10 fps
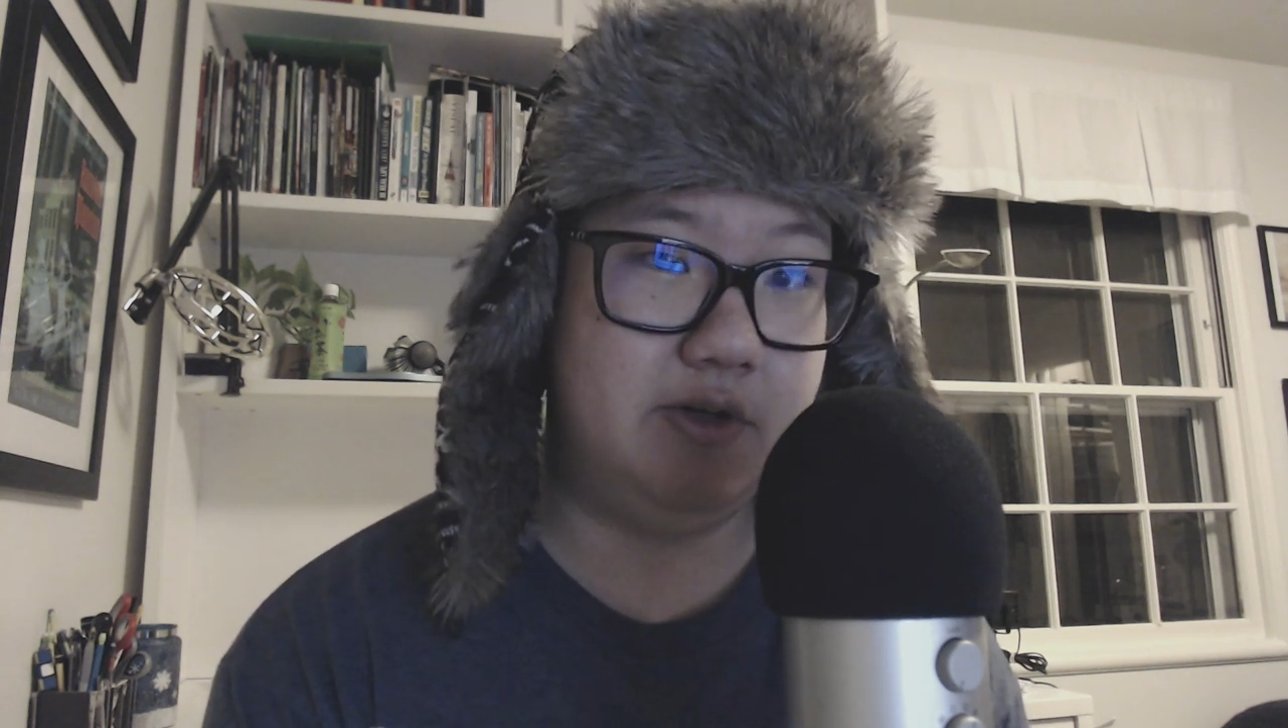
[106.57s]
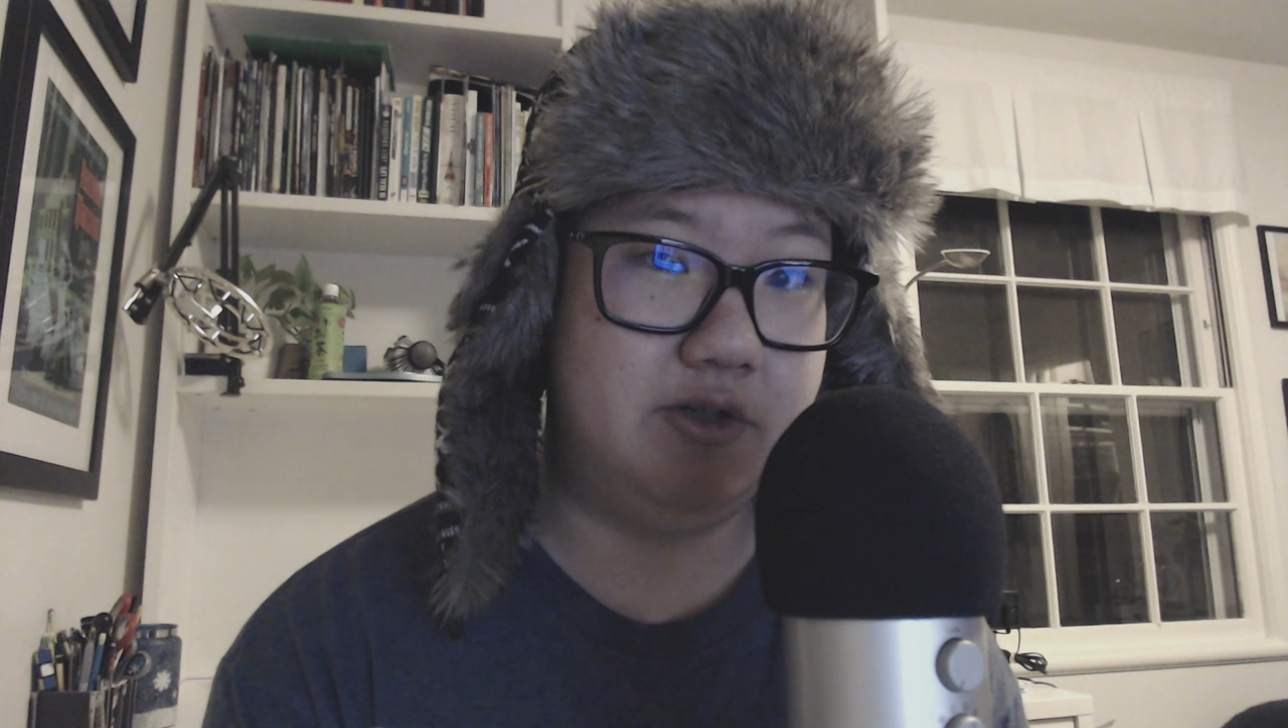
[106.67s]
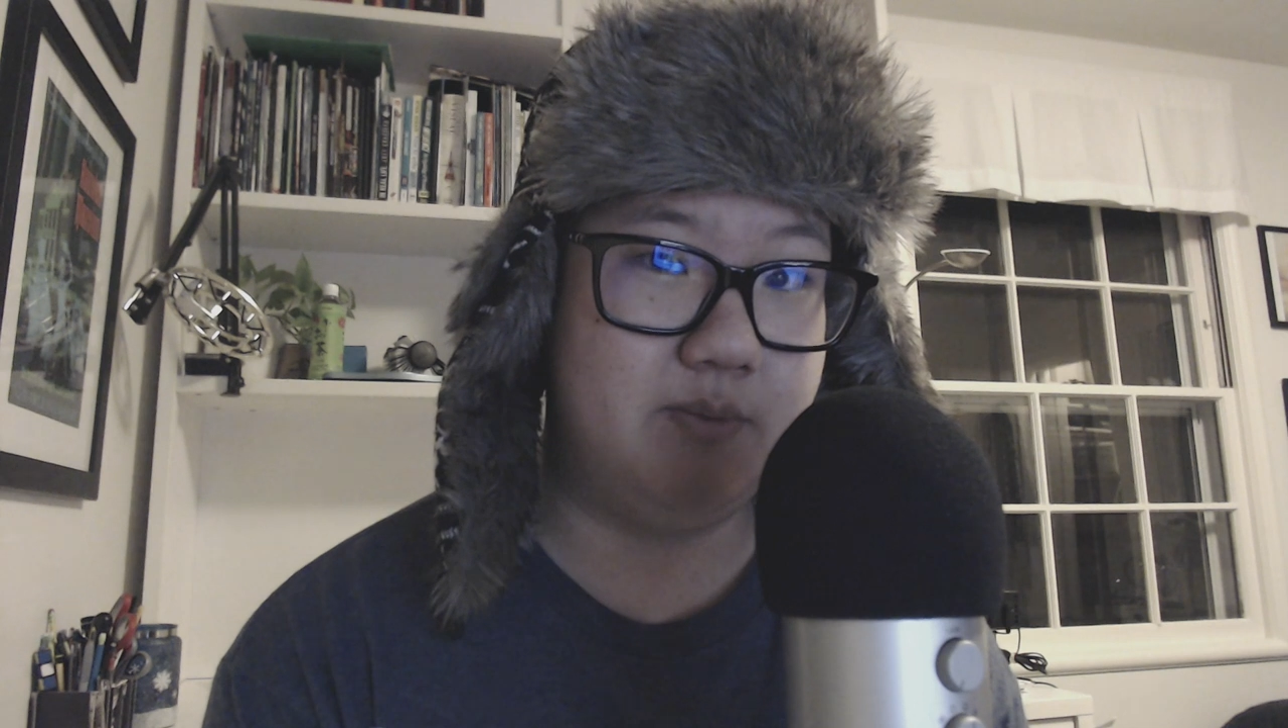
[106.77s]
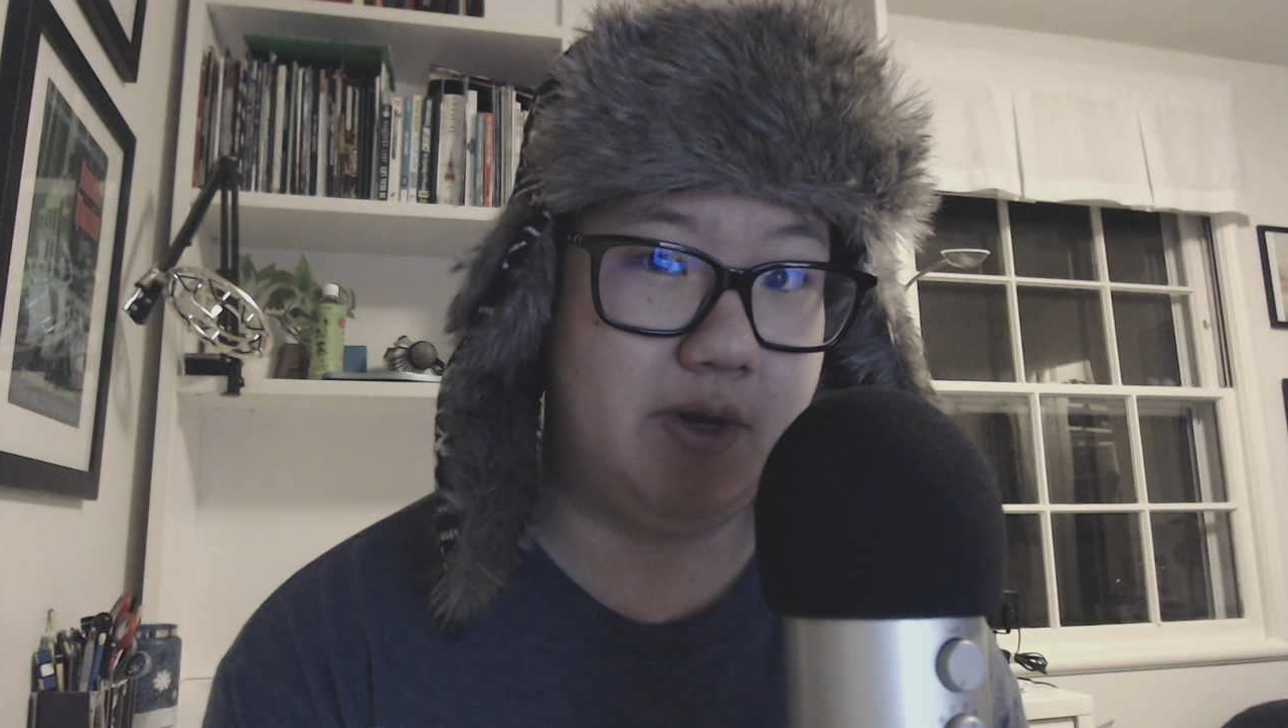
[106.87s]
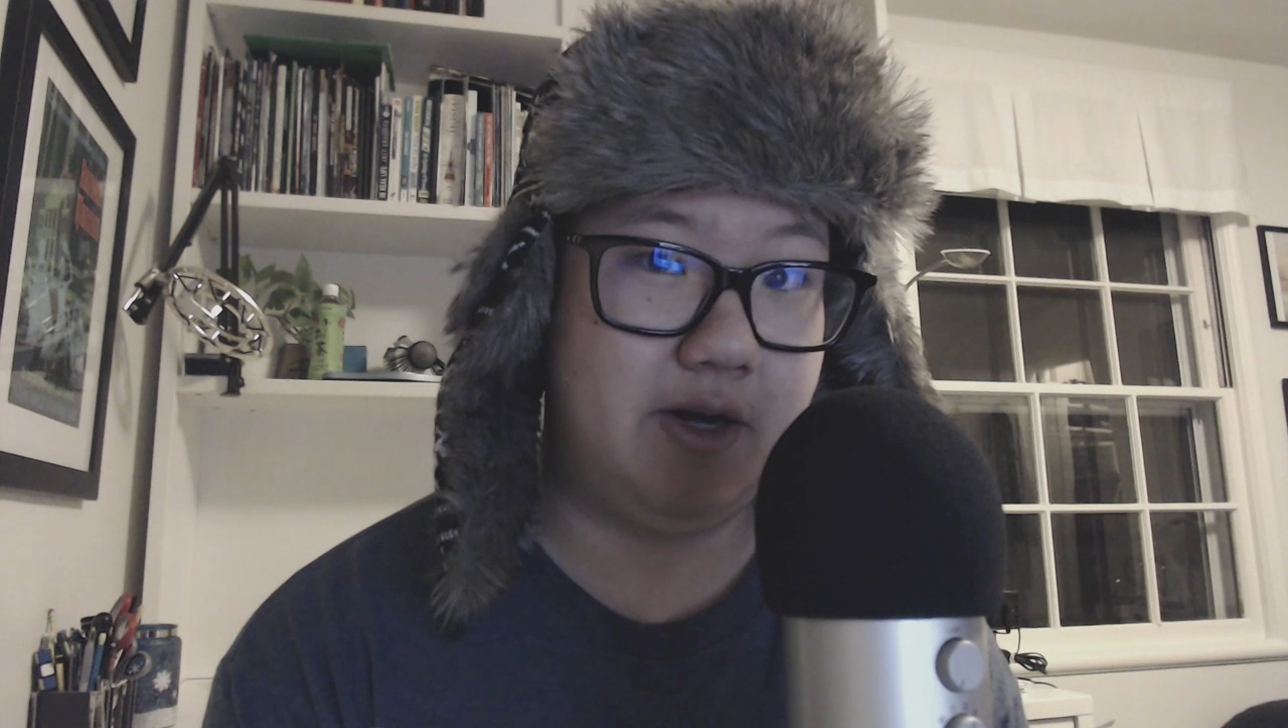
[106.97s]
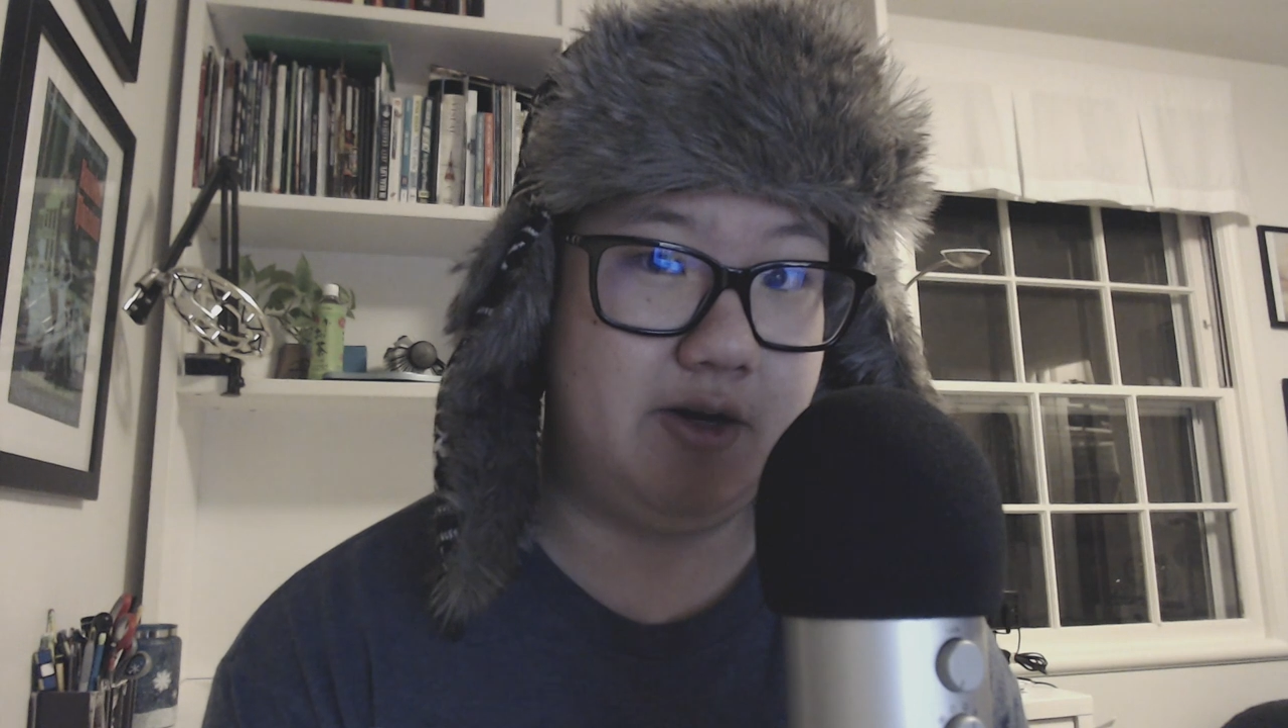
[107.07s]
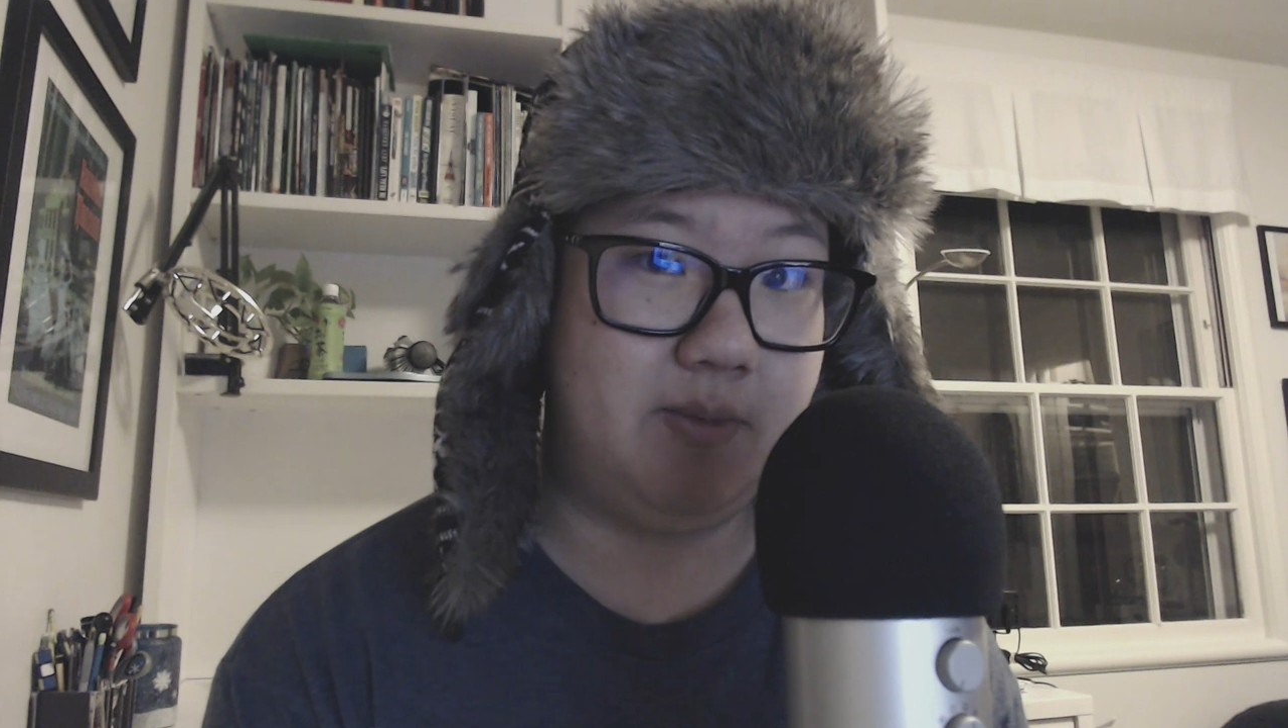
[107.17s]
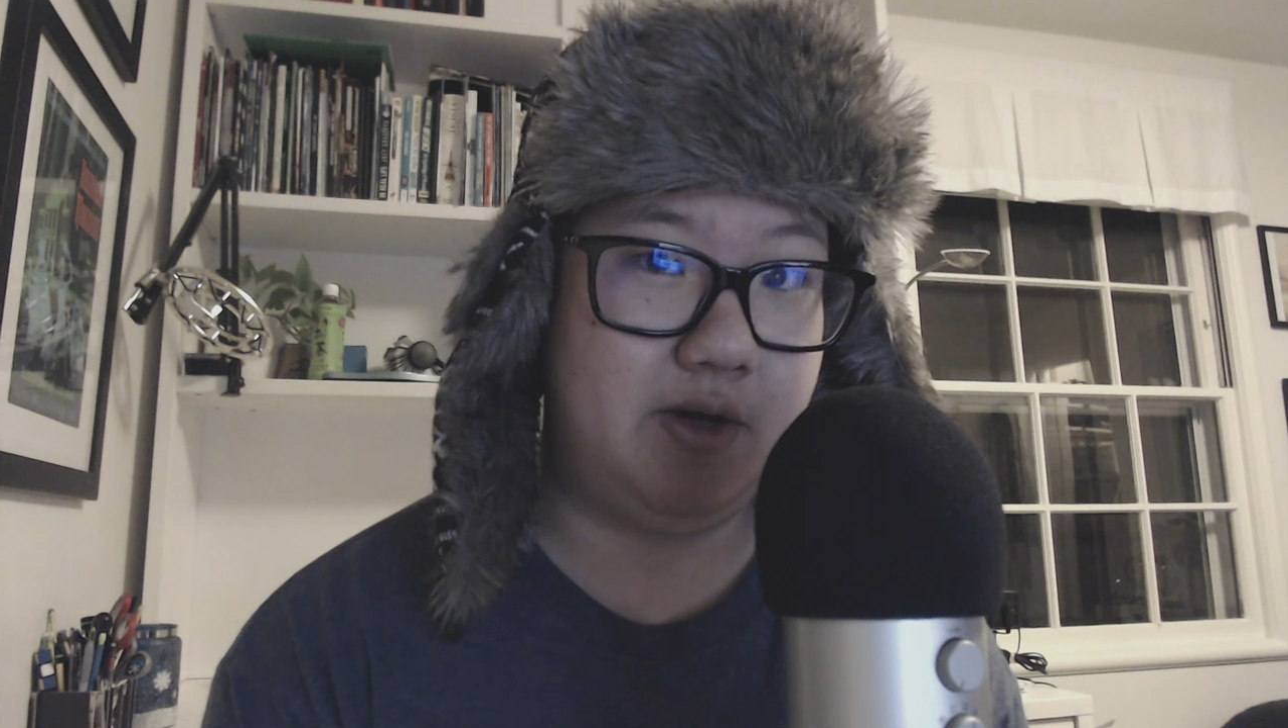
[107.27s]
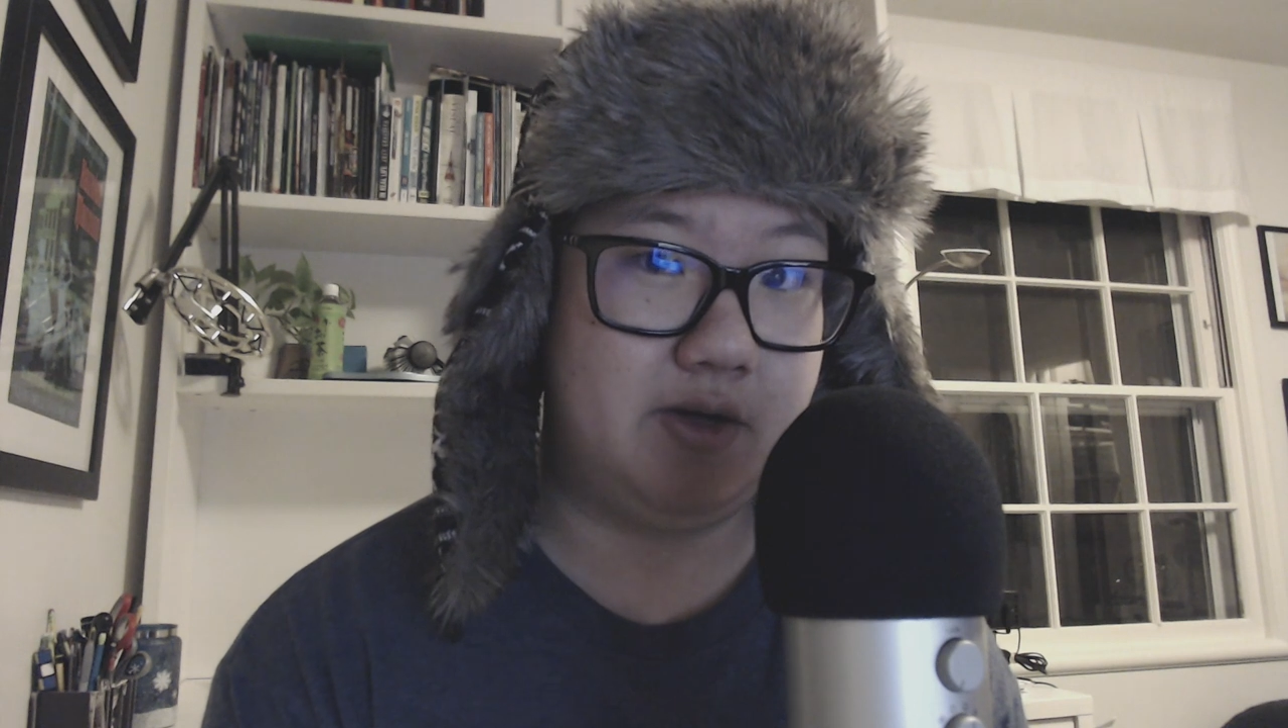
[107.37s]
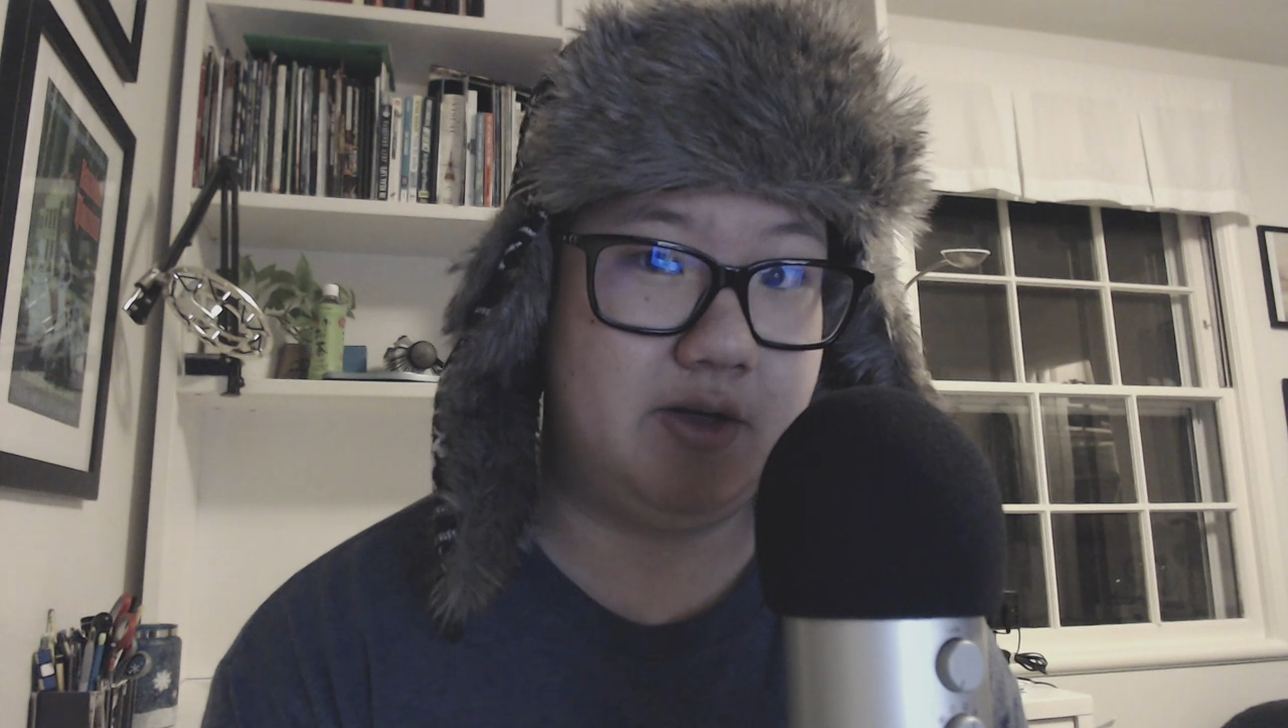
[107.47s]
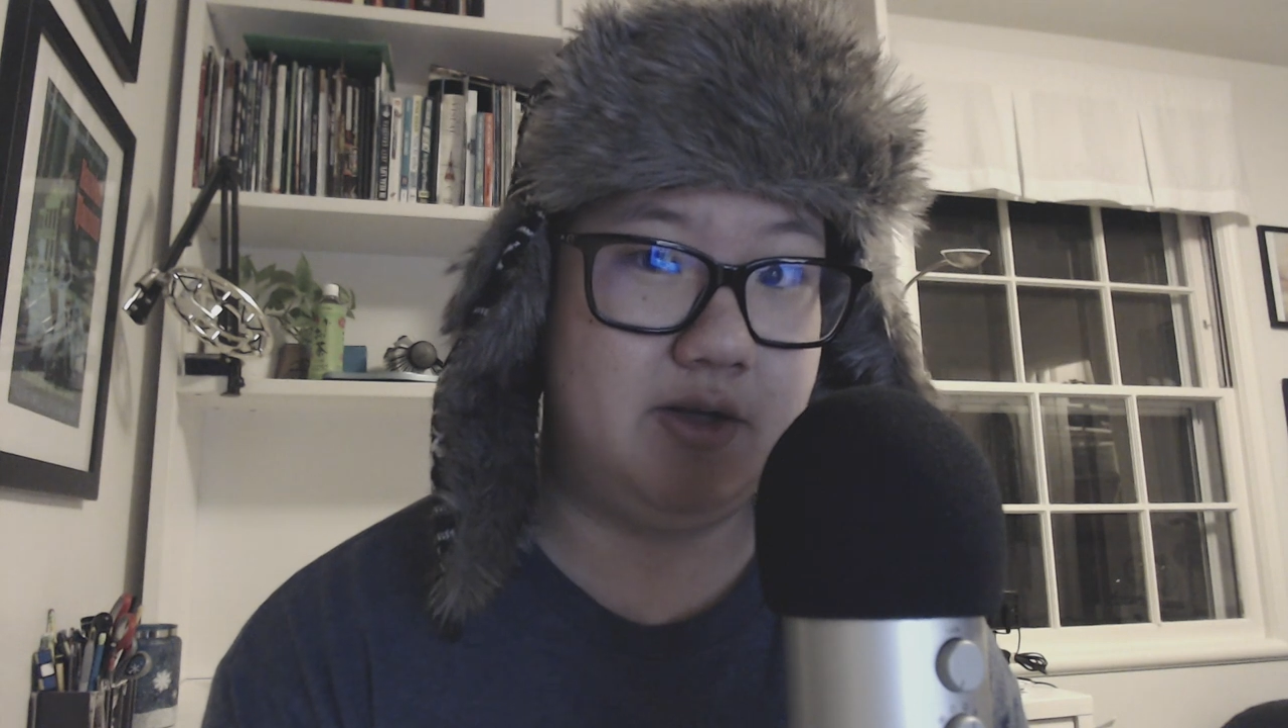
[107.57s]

into my iMac